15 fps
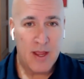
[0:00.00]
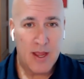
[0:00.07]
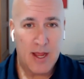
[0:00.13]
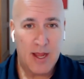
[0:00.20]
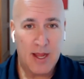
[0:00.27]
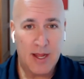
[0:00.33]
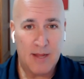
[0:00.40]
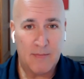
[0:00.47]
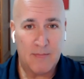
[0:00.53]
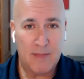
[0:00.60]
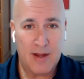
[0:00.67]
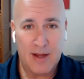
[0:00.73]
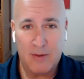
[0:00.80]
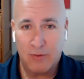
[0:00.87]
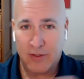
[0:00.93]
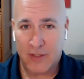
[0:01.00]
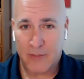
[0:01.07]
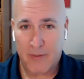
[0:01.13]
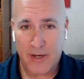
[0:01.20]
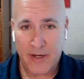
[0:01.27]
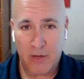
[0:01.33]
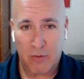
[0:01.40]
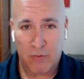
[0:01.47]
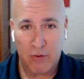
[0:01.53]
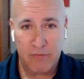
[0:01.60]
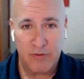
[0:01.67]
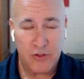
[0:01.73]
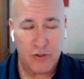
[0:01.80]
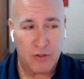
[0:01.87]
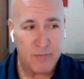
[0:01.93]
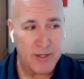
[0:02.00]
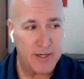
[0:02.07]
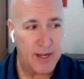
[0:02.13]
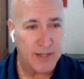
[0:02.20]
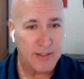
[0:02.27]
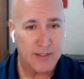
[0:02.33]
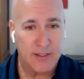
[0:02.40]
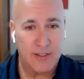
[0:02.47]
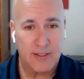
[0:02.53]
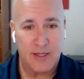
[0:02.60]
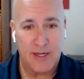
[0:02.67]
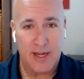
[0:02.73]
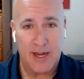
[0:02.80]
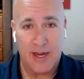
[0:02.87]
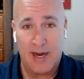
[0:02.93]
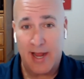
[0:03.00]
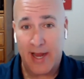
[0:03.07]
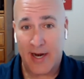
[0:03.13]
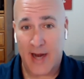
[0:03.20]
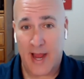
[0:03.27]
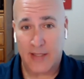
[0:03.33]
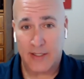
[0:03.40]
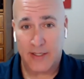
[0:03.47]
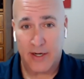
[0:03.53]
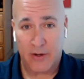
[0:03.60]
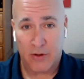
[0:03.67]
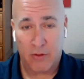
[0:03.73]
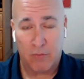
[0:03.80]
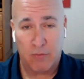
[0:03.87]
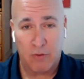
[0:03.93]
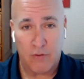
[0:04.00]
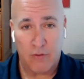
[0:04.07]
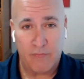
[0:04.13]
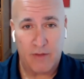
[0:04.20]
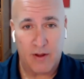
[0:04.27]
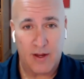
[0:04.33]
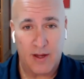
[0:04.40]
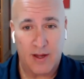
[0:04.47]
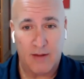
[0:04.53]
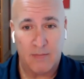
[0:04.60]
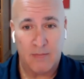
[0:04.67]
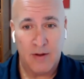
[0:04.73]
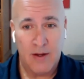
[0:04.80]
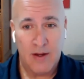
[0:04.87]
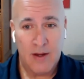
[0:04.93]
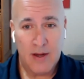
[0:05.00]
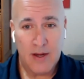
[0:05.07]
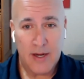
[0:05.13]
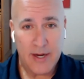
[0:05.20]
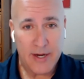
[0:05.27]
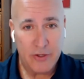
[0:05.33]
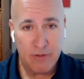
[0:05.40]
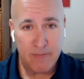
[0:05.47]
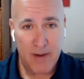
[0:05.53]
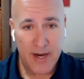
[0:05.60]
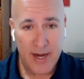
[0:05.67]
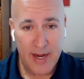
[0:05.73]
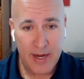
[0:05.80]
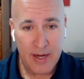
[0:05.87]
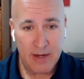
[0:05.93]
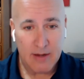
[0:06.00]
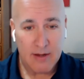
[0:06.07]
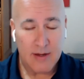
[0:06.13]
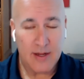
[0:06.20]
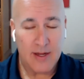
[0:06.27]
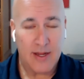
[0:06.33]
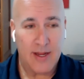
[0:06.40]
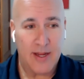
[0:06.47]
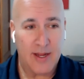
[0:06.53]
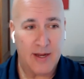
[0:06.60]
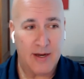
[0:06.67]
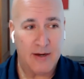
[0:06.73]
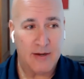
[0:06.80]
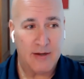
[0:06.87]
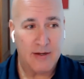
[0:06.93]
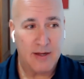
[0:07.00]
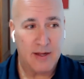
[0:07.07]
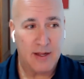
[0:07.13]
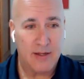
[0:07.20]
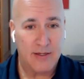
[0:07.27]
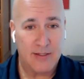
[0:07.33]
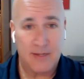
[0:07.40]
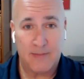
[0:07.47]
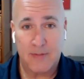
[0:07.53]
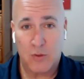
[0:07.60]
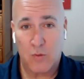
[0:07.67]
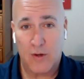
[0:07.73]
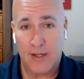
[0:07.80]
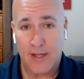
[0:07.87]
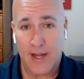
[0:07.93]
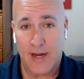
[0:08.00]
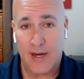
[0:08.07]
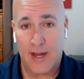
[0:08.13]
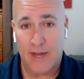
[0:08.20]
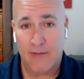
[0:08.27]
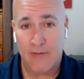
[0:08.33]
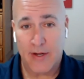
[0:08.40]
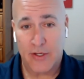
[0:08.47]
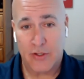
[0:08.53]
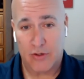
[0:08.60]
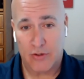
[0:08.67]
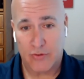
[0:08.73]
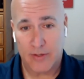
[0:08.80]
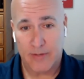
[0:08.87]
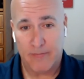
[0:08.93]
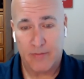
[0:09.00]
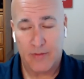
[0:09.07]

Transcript: Um, I was inspecting a roof in Sherman, Texas, and I had an accident on the roof, um, injured my knee, and uh, subsequently had to have knee surgery.